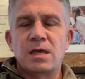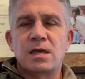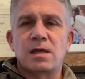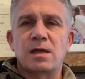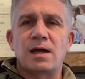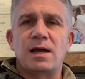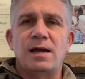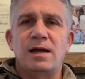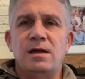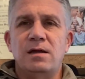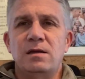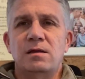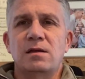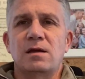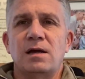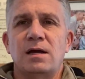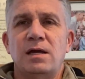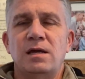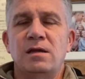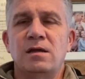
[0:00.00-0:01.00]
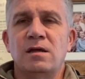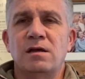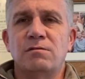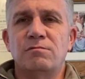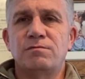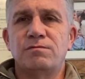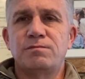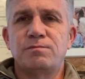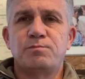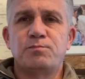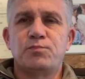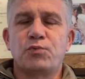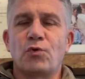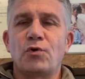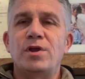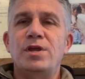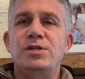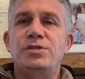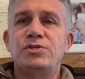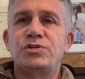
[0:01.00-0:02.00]
I have
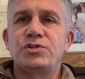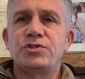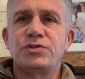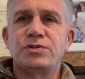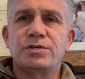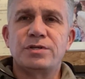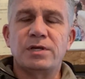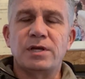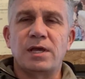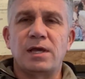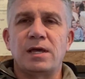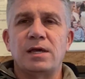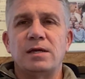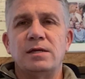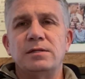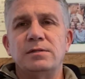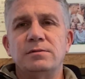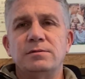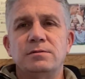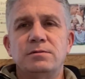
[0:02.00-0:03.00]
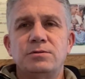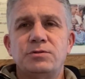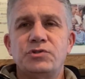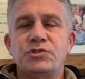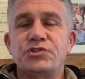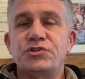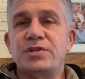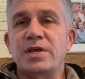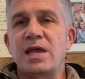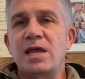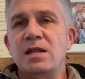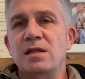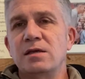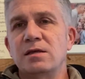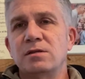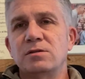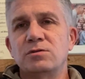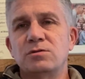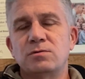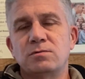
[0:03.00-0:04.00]
preached and
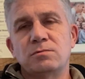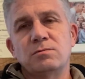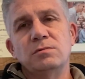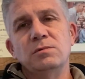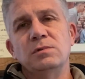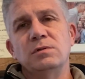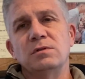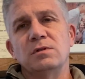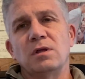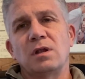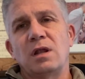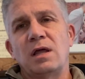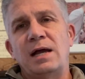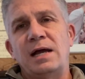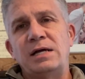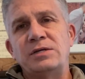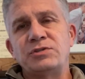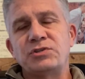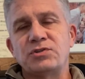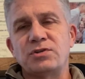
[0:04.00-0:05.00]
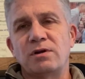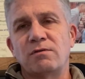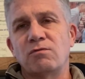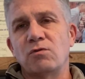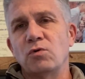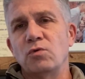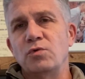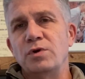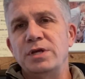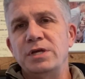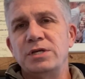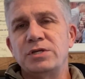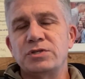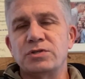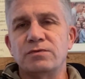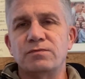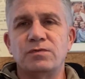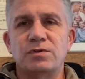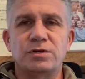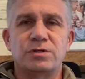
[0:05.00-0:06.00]
stated the last several
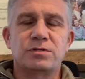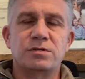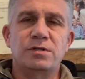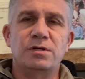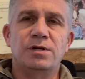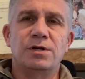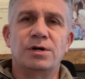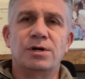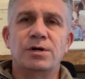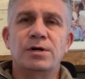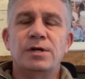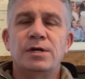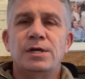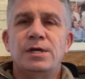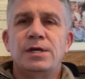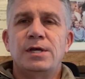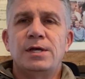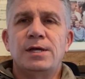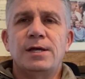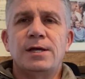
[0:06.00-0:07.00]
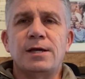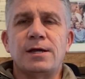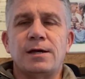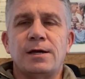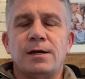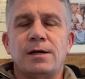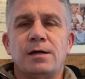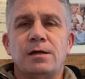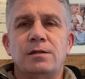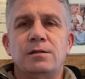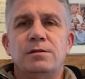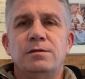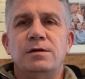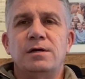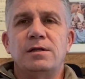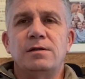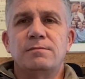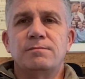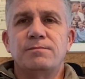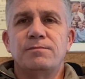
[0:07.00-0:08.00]
weeks of this year
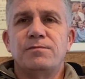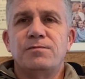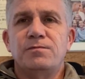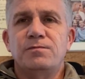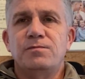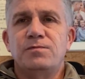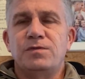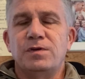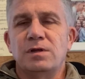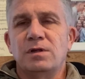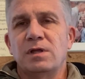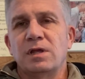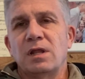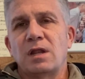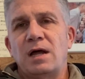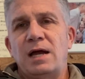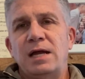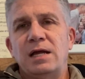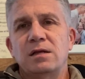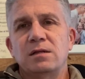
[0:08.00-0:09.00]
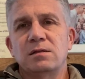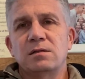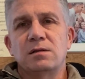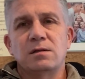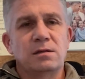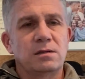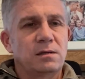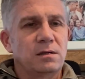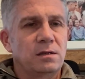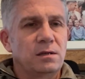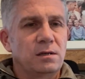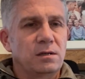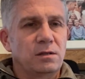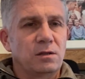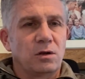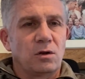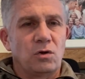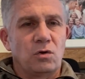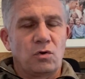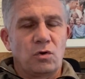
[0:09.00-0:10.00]
that feeling like
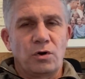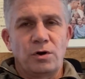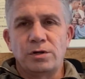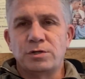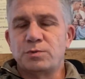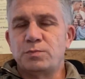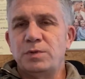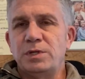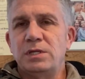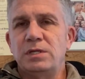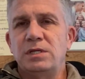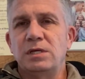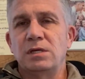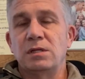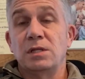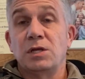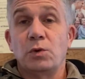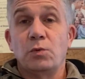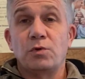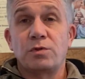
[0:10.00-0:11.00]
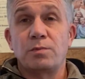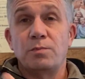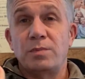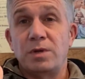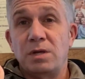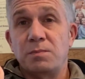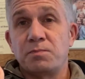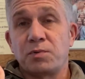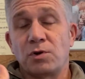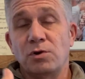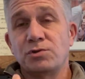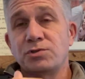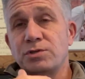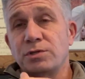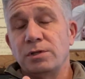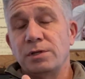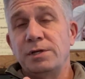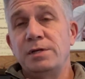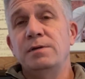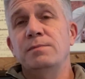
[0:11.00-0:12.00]
the Lord has been dealing with me
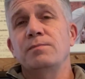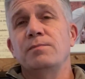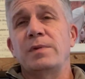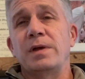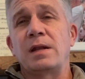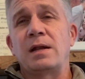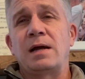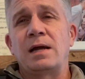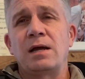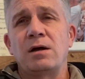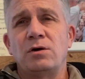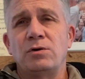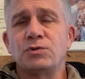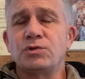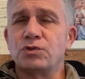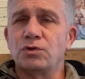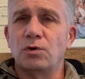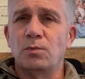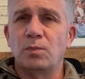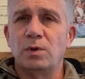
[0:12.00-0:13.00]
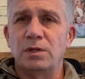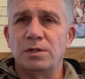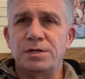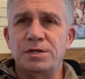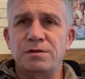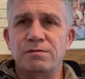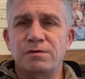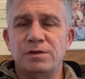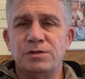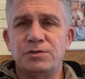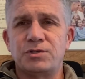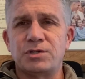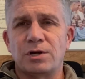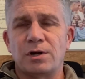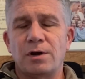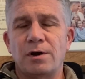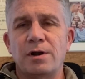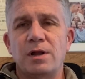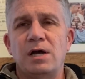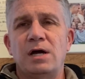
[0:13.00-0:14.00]
personally, and I also believe in
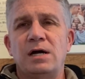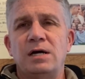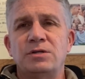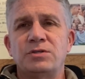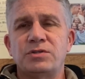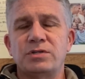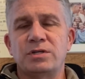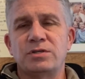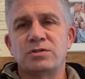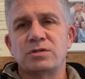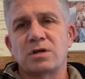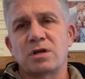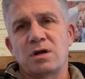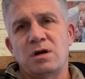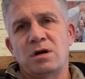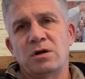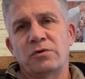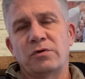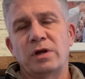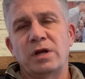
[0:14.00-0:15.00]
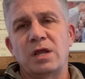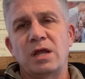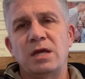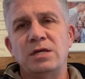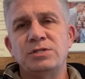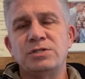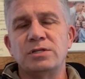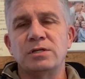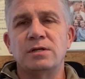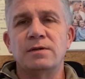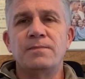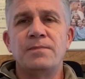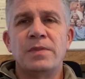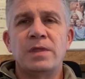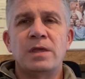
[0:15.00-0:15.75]
turn us as a congregation